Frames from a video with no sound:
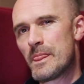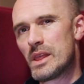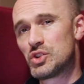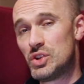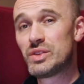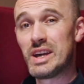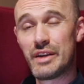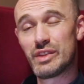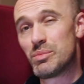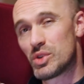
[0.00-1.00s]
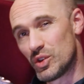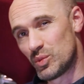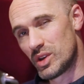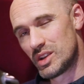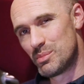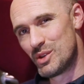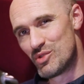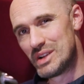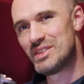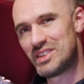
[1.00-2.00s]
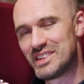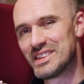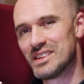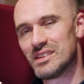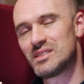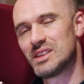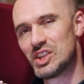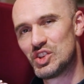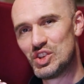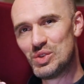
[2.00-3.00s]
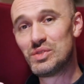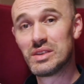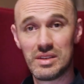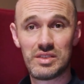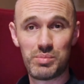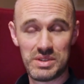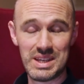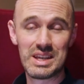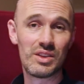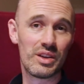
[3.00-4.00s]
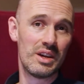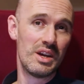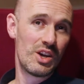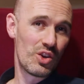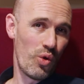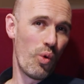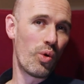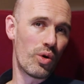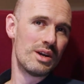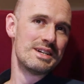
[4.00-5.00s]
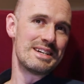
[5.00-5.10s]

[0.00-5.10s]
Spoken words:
Now choose carefully because we're going to be revisiting this and using this particular core